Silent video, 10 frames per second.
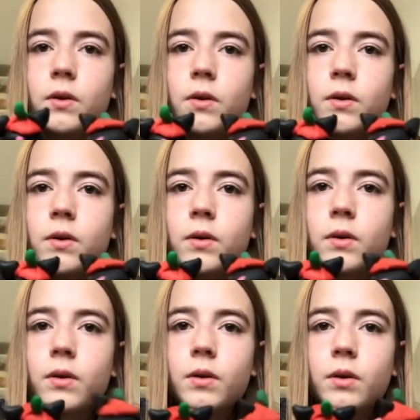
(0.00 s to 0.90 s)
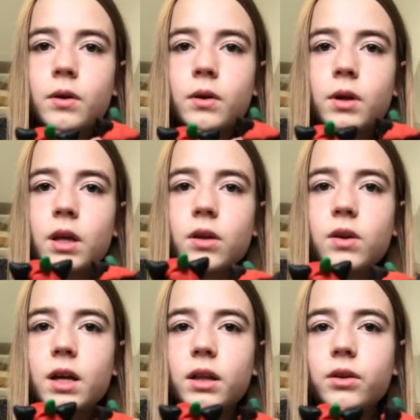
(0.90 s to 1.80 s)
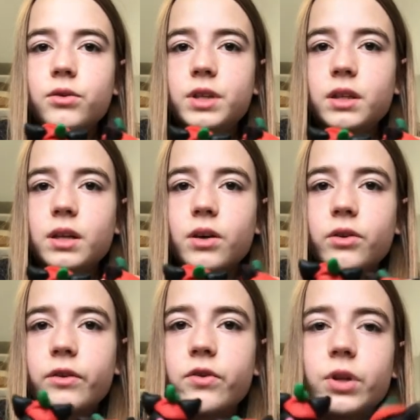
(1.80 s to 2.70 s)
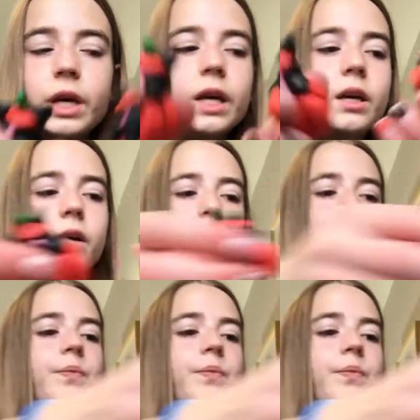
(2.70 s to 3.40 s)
And you can add little details if you like.